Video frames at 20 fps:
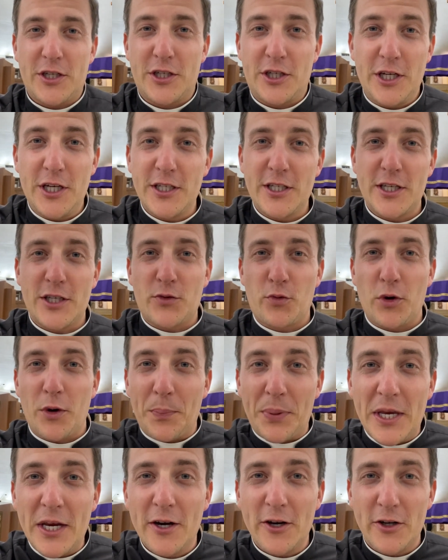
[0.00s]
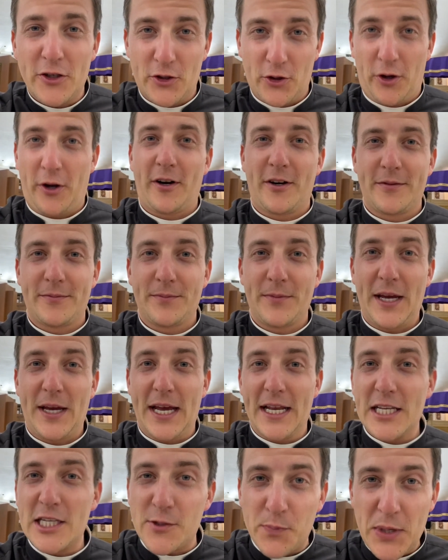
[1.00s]
Jesus would appear to her
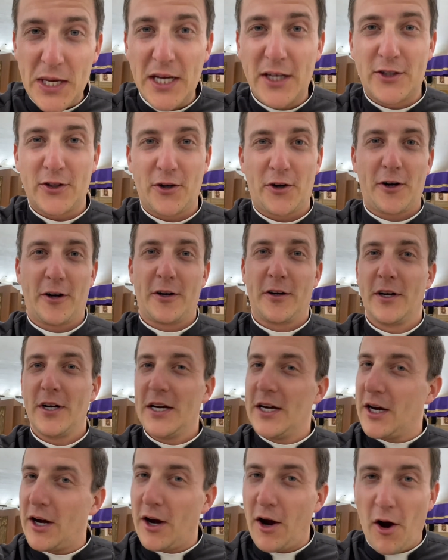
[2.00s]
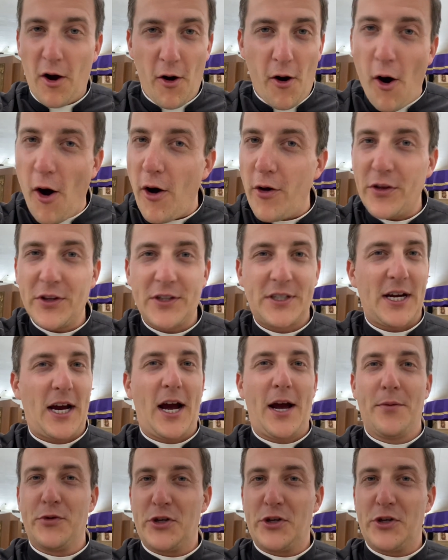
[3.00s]
and speak to her all the time.